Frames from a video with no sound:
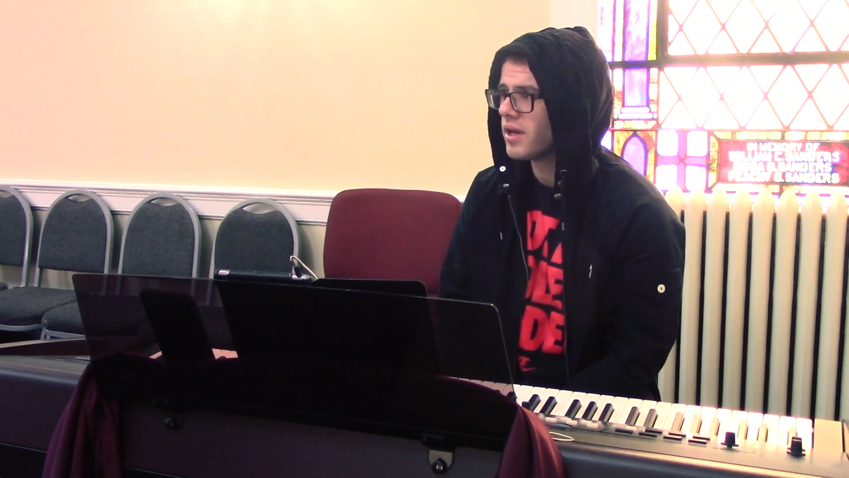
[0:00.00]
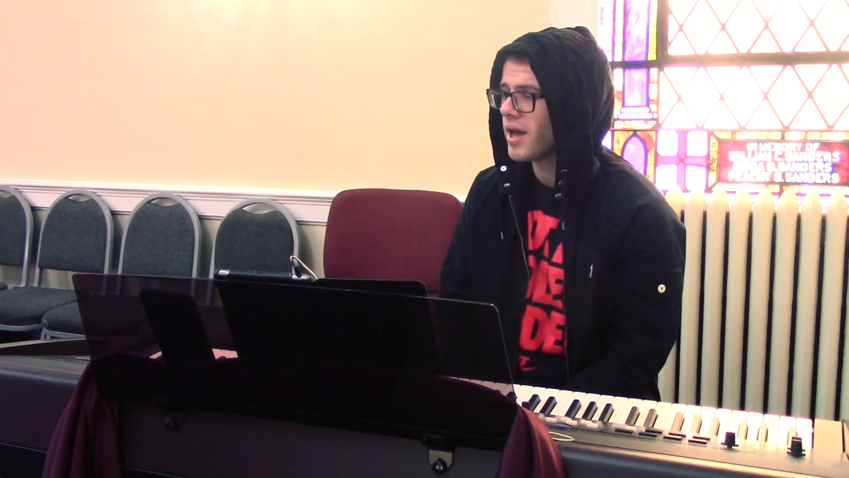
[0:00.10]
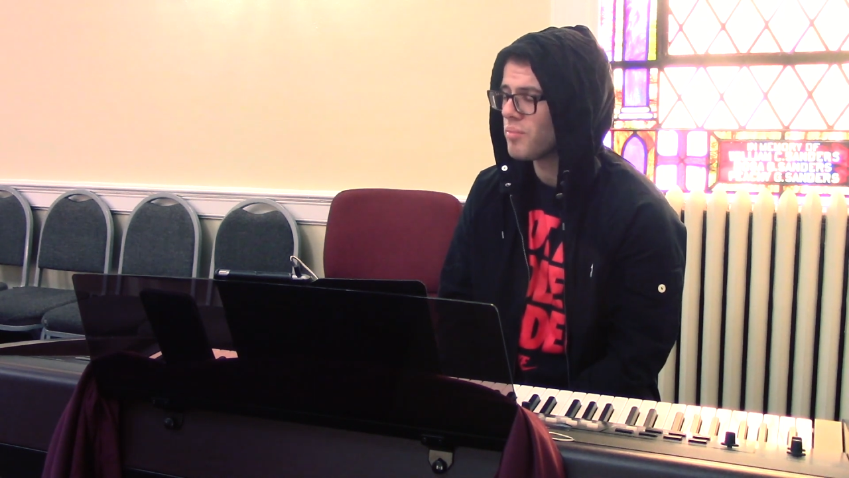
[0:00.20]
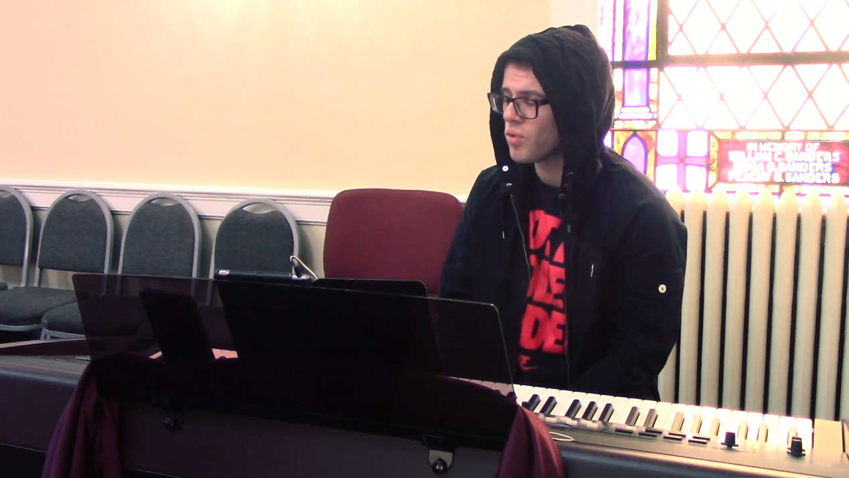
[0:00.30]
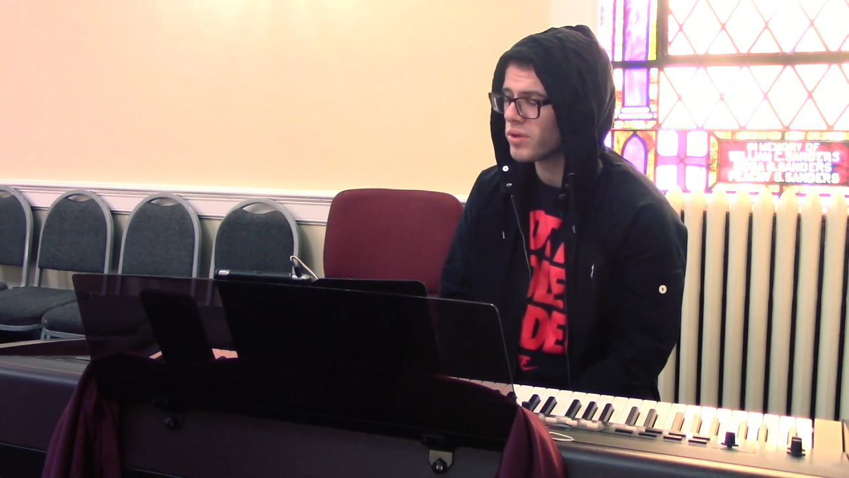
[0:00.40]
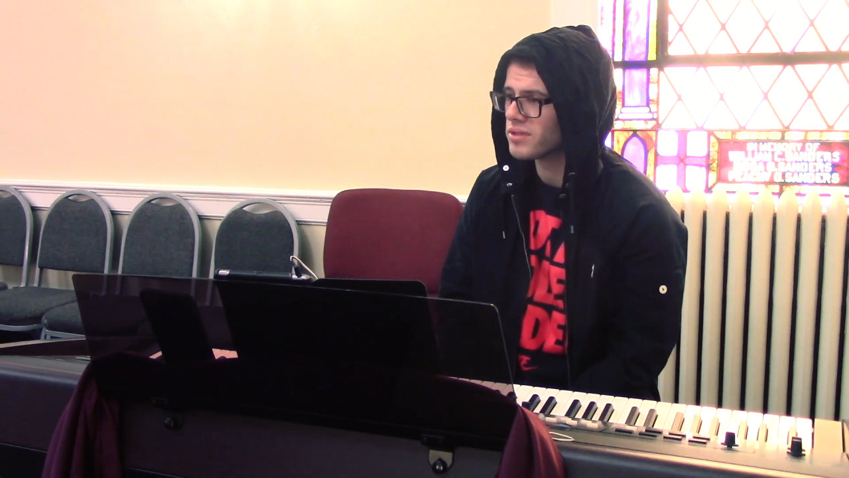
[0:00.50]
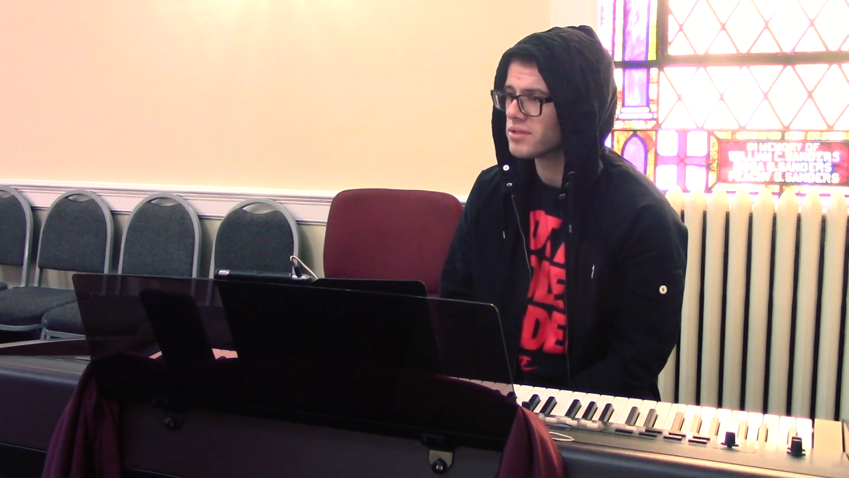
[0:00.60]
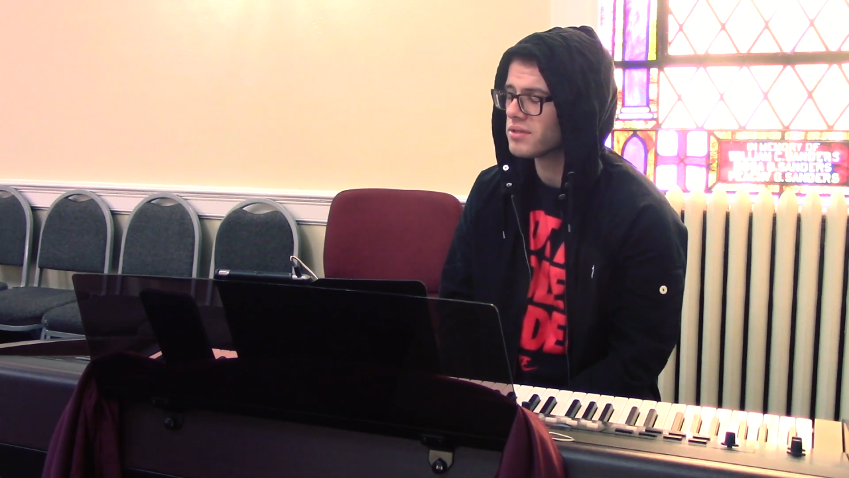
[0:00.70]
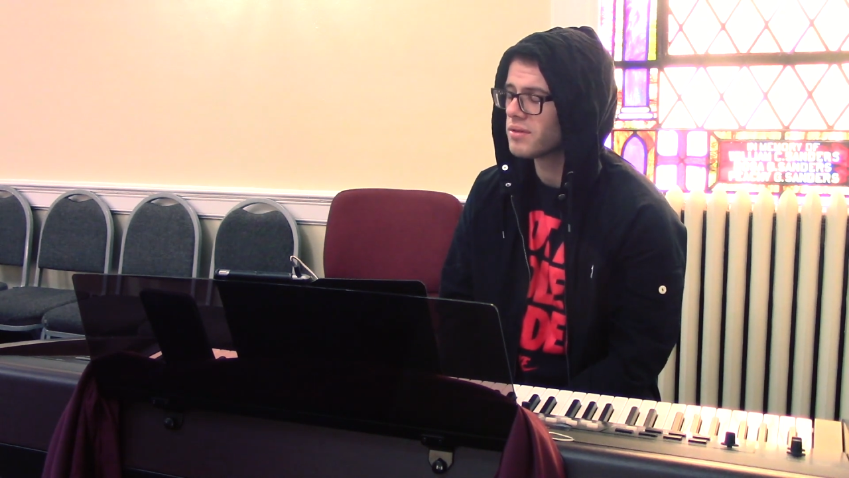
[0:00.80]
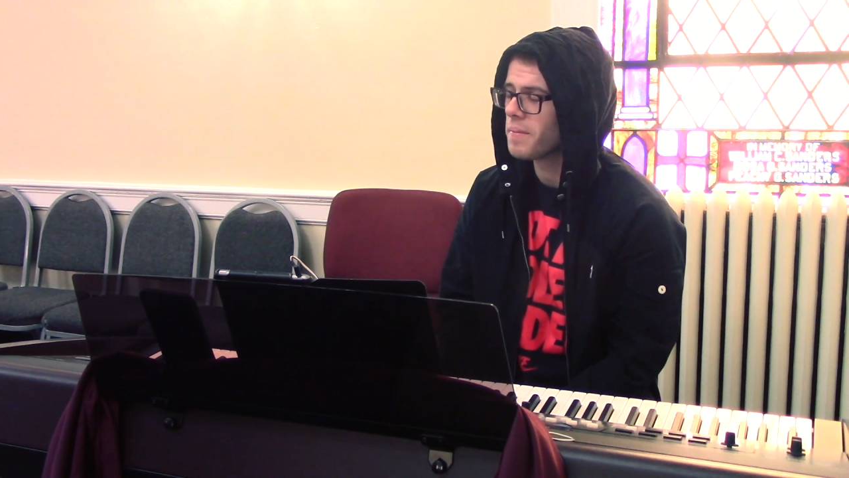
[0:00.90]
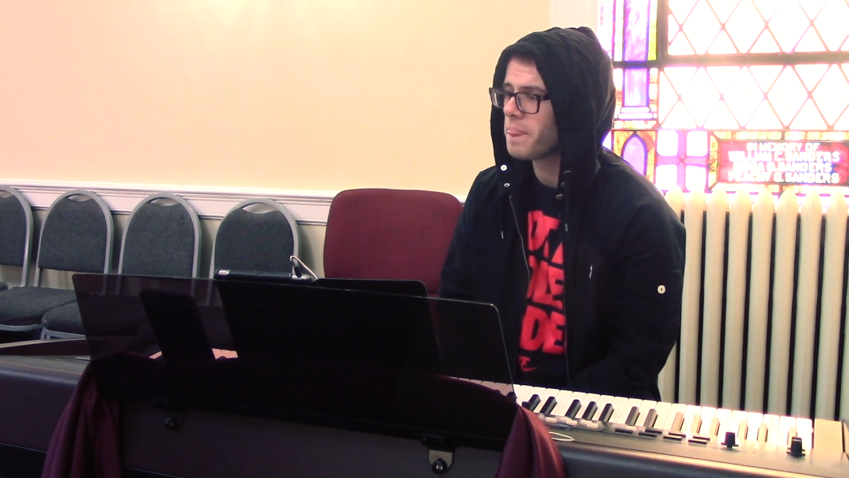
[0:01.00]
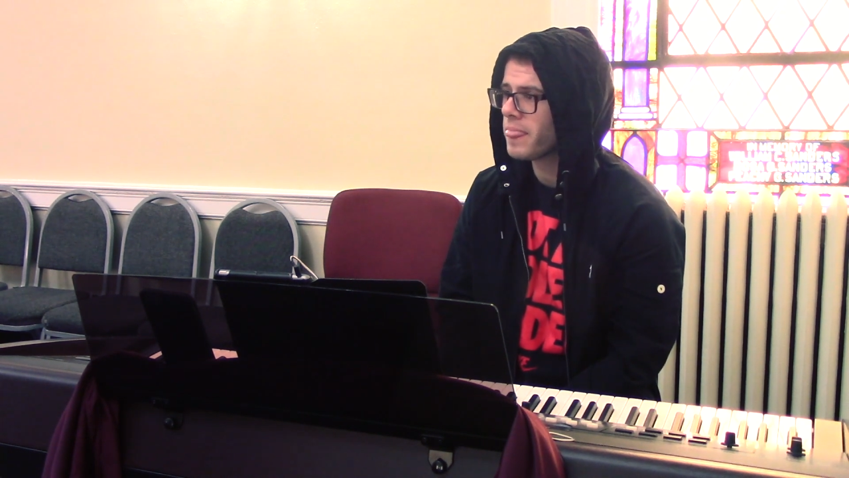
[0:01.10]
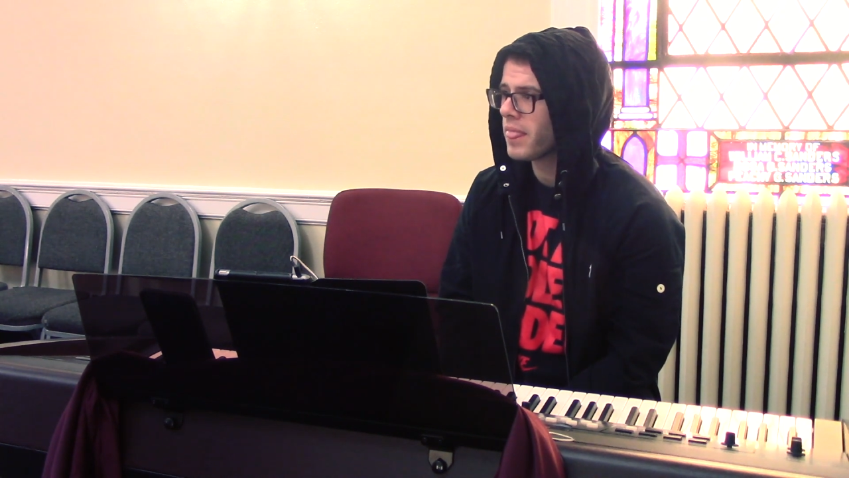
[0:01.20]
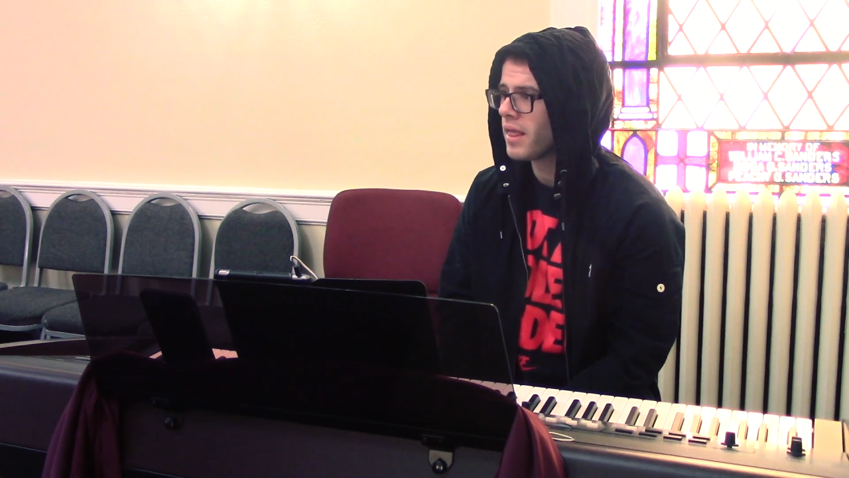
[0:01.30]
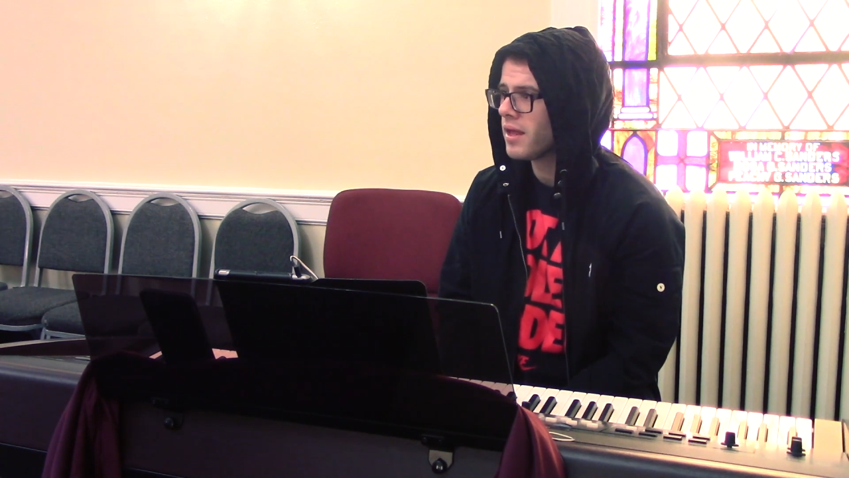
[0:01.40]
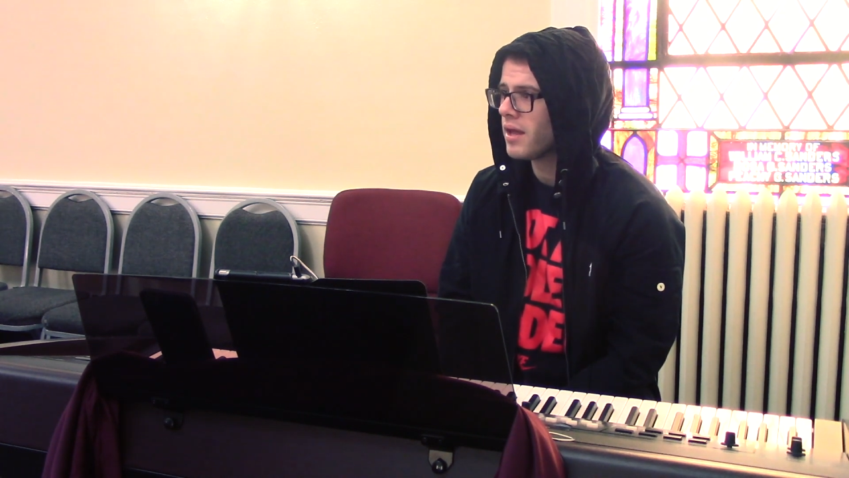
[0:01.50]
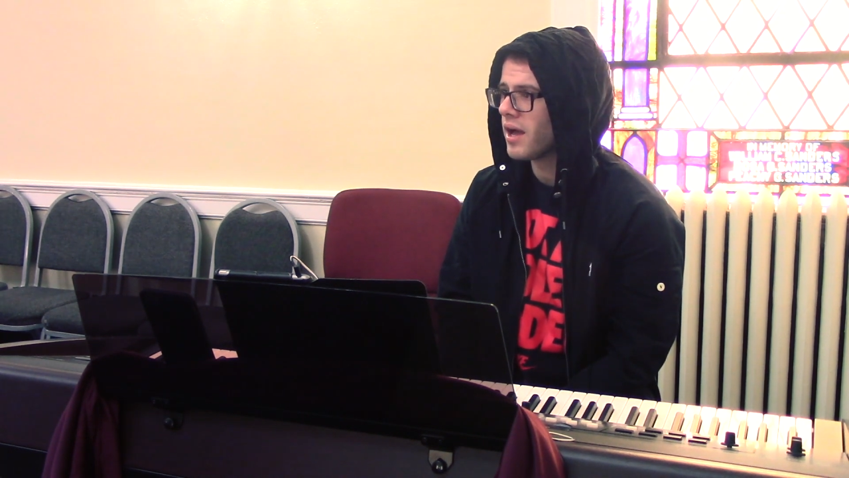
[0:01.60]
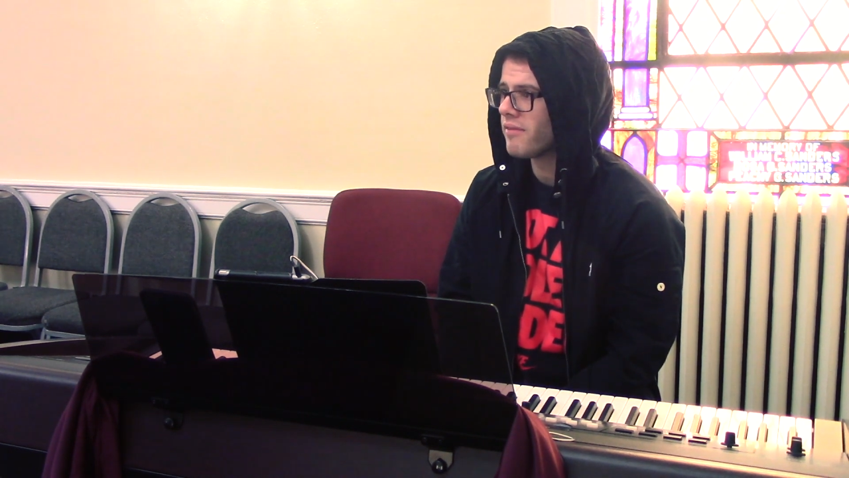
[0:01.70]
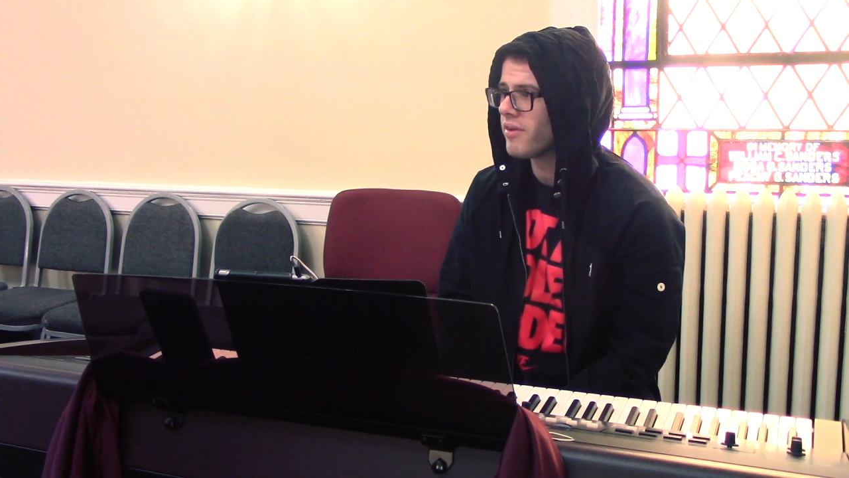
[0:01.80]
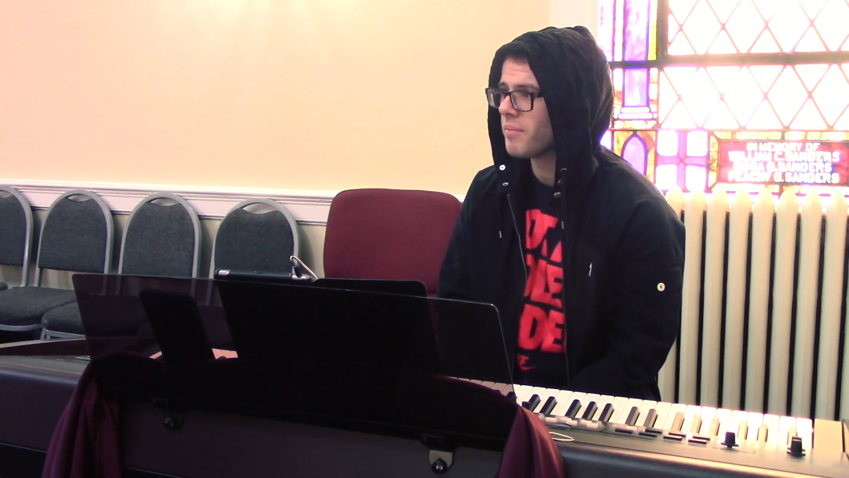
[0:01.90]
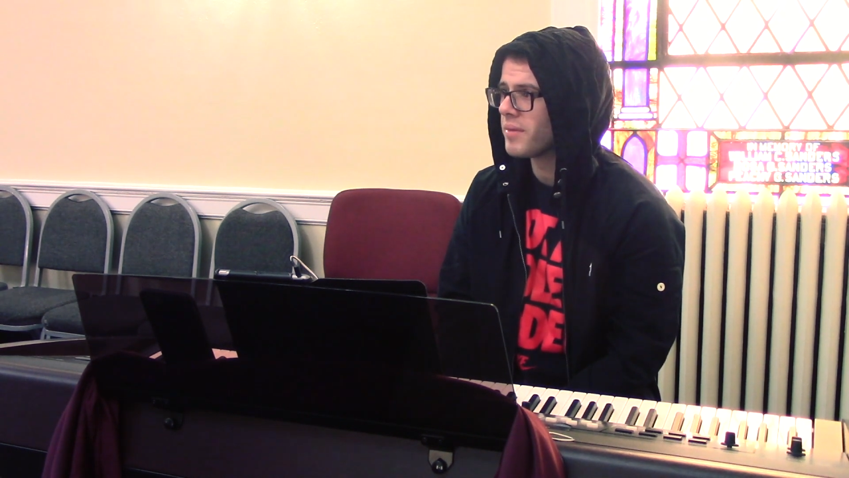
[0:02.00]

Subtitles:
at points. I found